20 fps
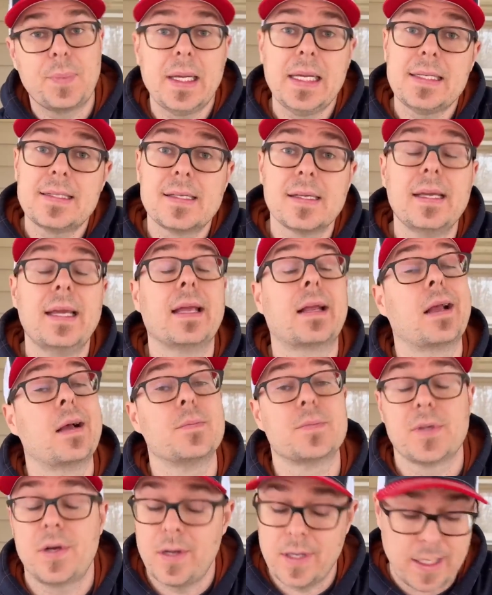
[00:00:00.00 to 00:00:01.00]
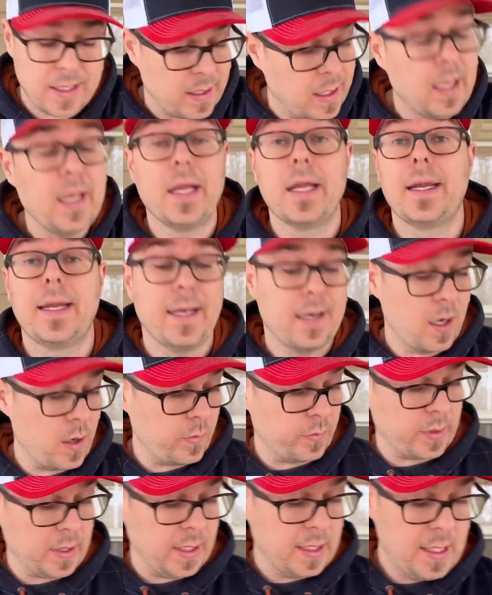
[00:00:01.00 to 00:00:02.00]
pizza, it comes on it. Get
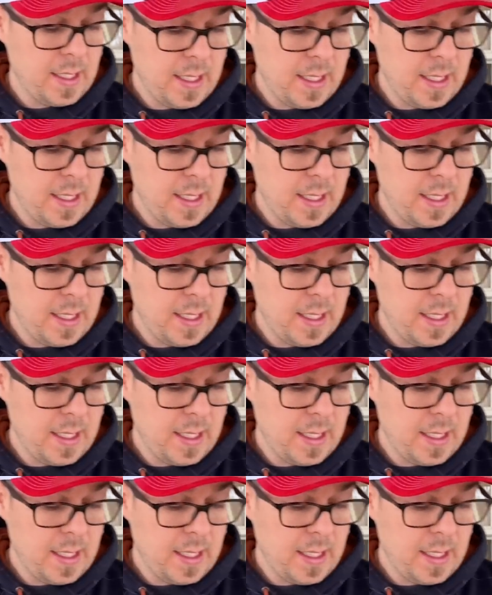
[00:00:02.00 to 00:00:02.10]
over it.